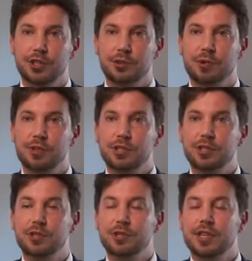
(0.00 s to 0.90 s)
you want
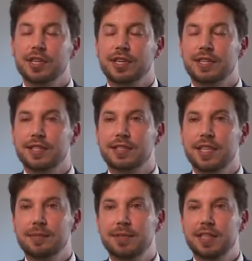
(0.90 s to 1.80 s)
to
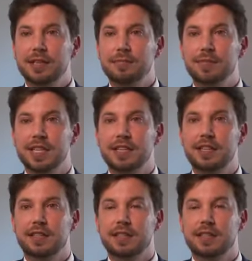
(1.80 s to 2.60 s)
deeply embed